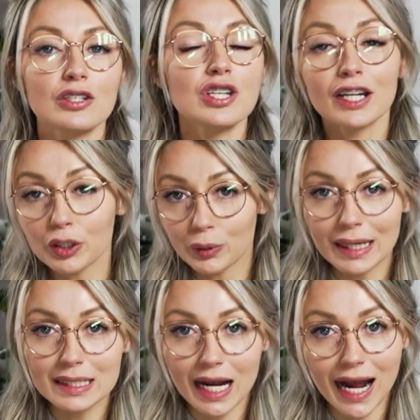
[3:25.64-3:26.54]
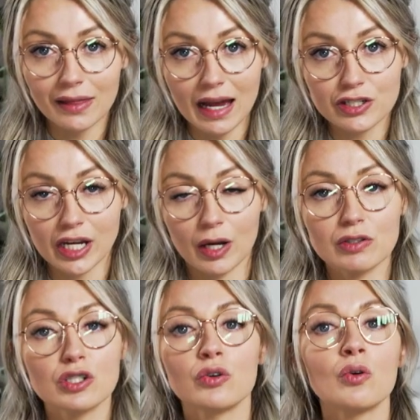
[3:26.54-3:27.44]
She had a crazy high lash count,
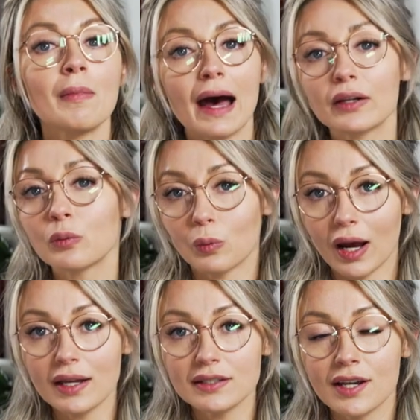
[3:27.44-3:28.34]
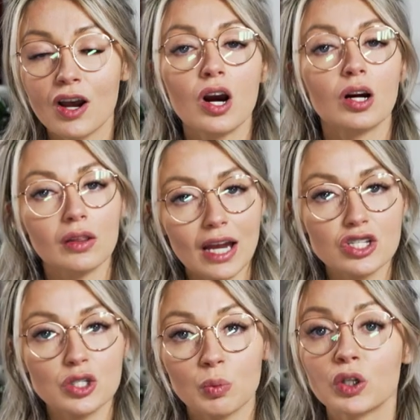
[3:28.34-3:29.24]
so no matter what, her
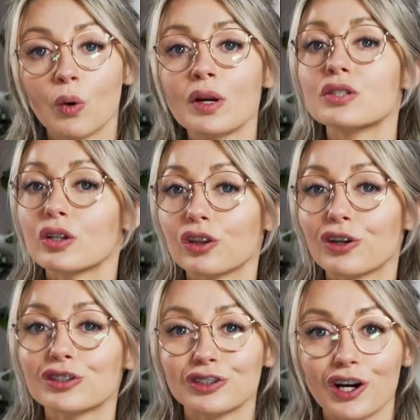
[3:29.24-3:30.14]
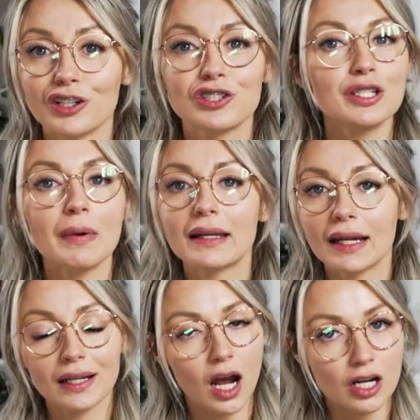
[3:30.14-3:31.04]
lashes were going to look dark just by
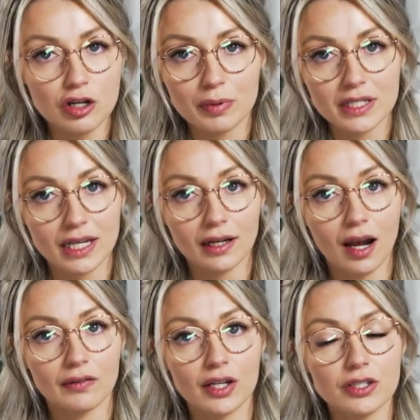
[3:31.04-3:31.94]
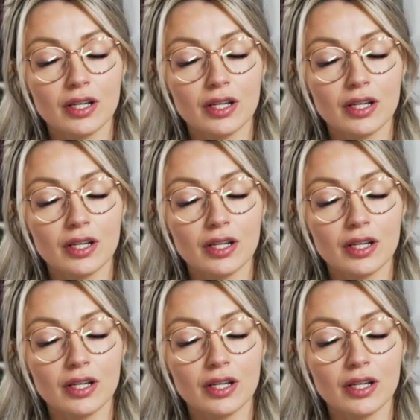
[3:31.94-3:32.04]
getting 100% coverage.